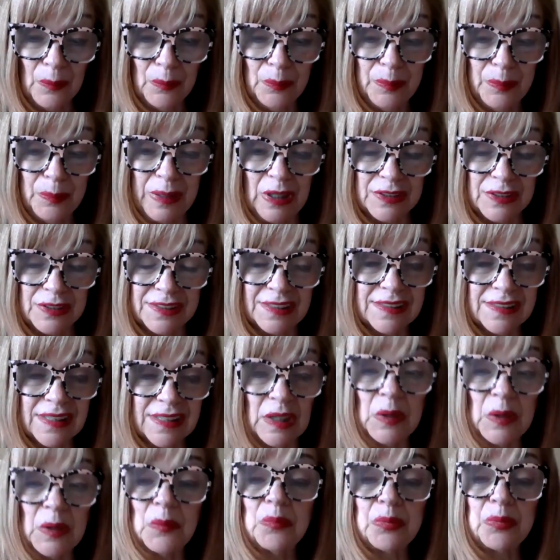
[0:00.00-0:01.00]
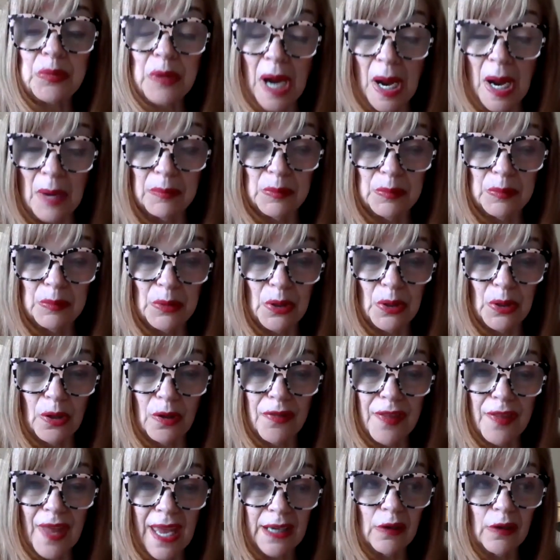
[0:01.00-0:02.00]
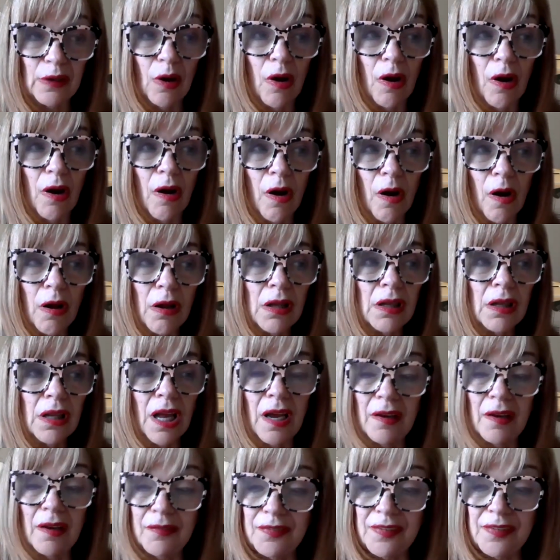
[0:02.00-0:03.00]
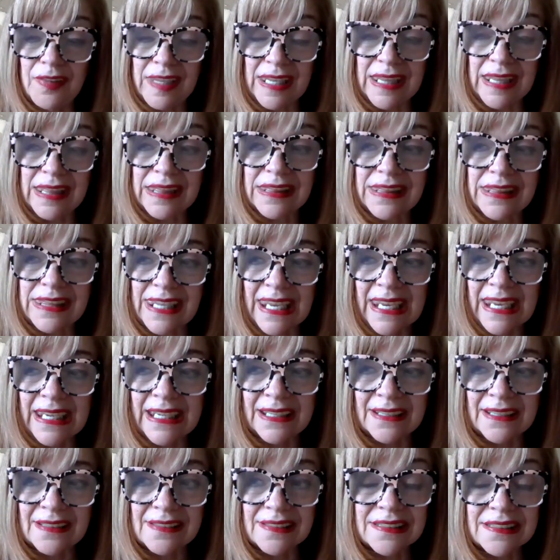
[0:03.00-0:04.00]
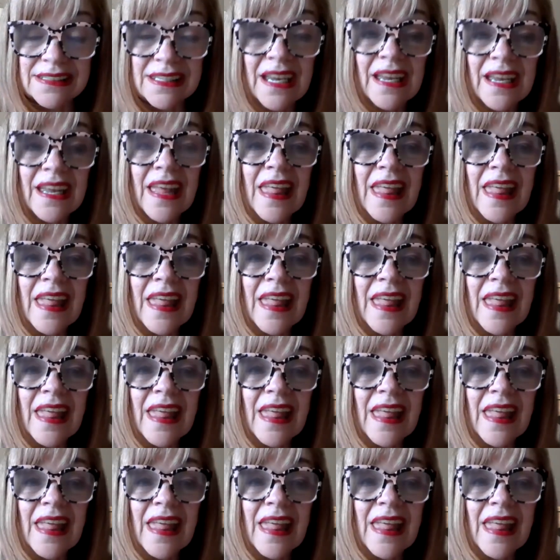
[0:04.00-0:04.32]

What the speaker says: because it's improbable that all of the things